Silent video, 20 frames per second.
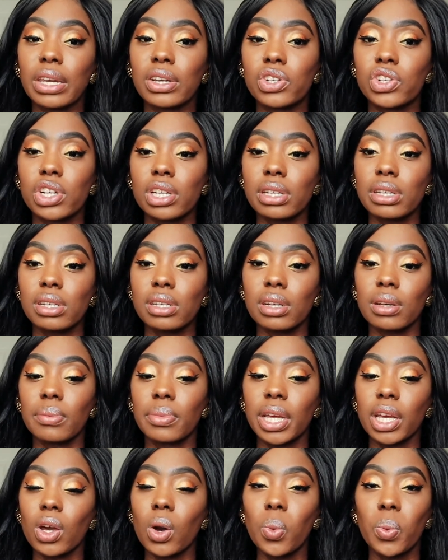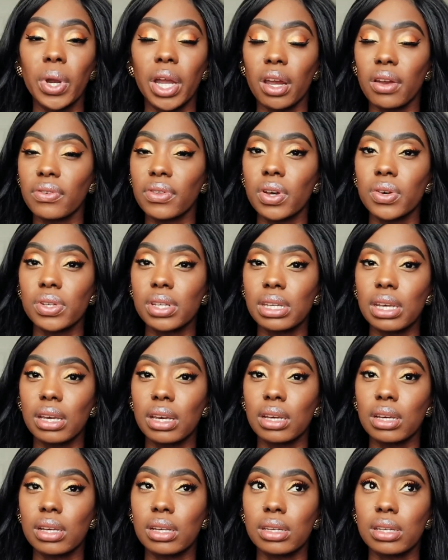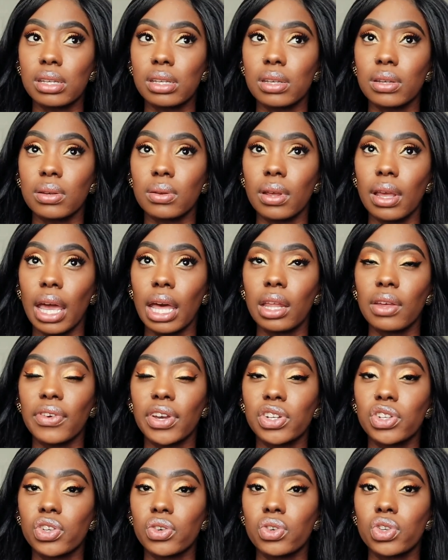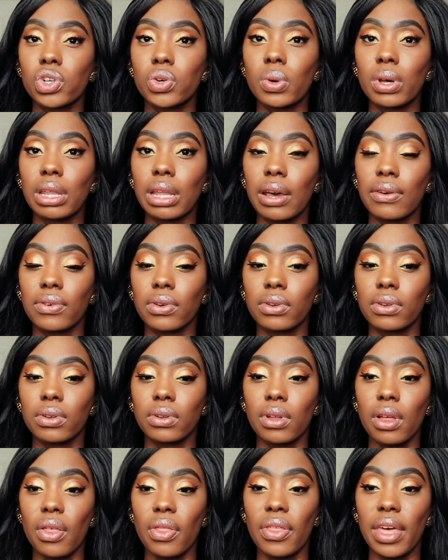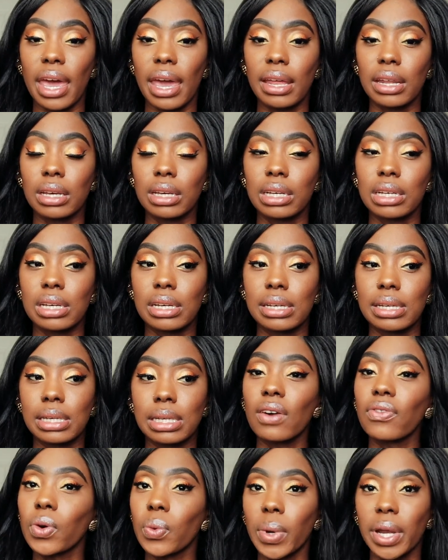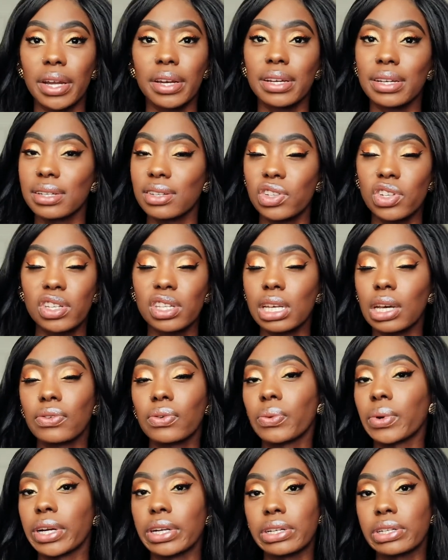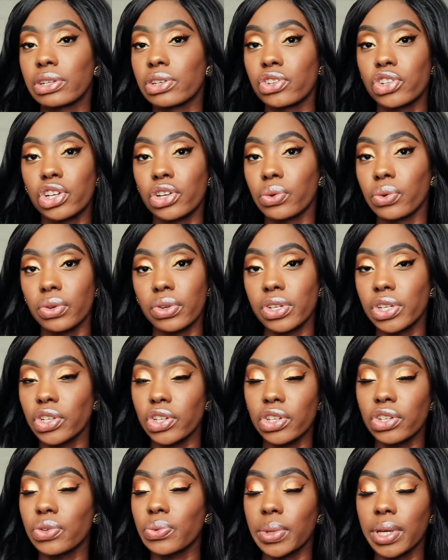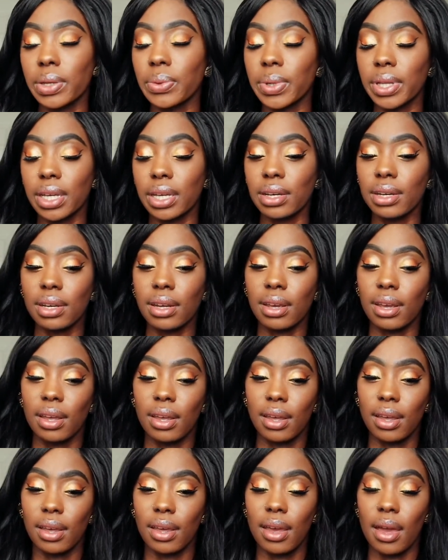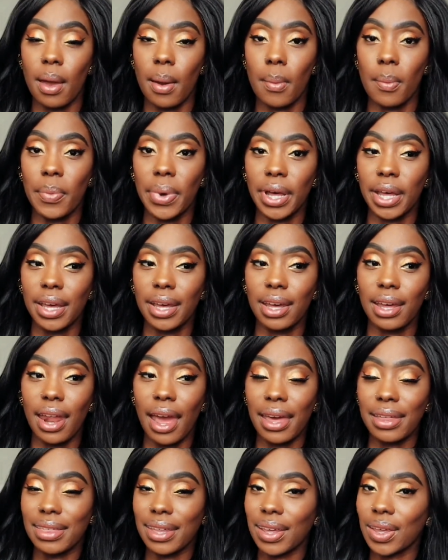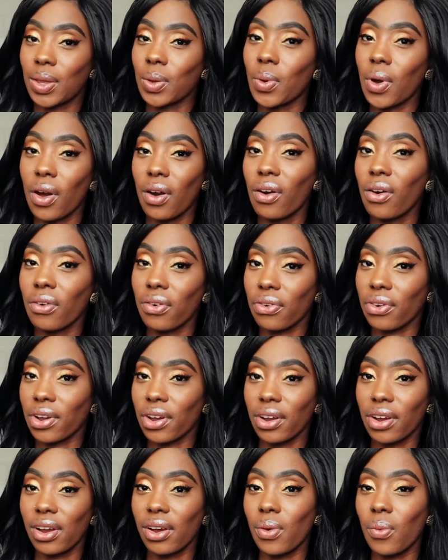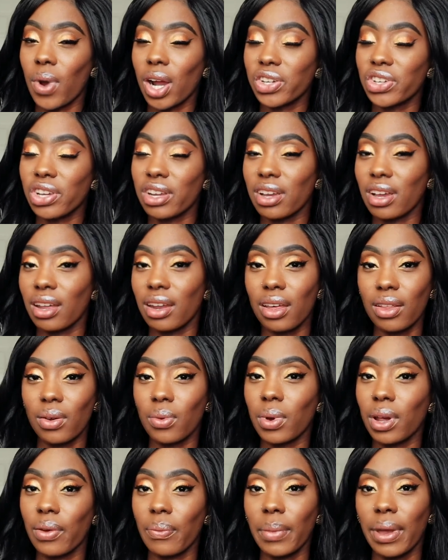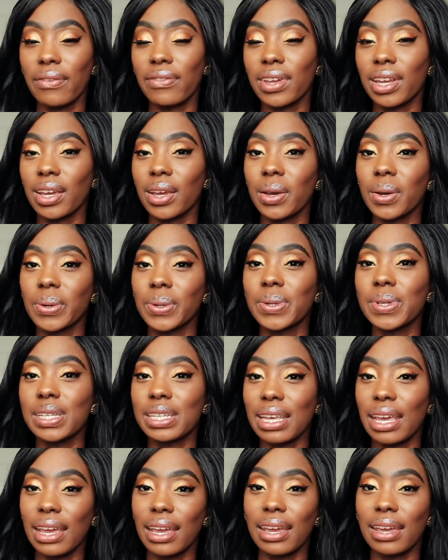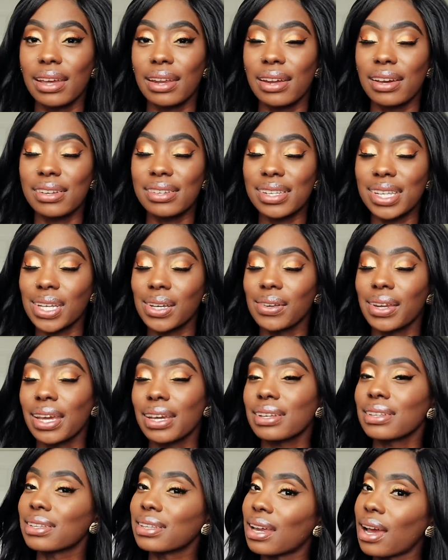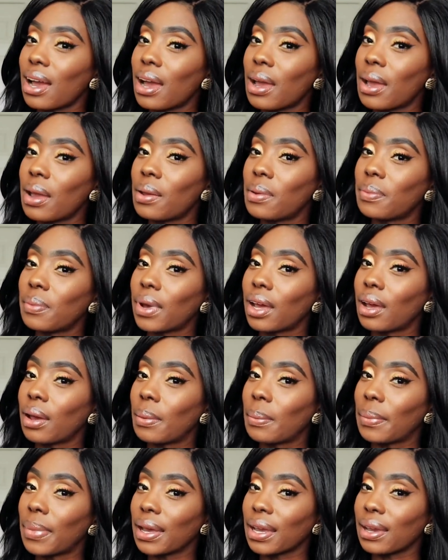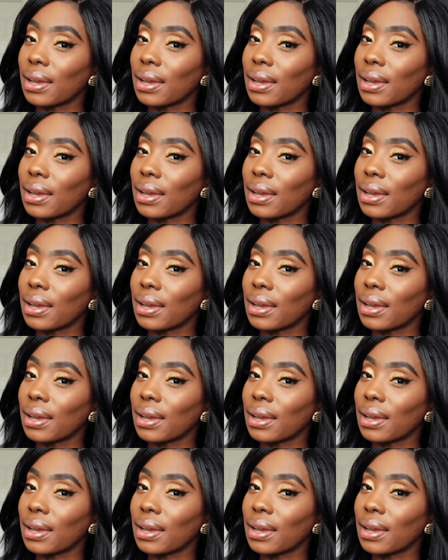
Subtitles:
just being aware of those things elevates you to a level that is self-awareness. Just self-awareness in general is just really, really good. But I thank you all for watching another one of my videos, and until next time, bye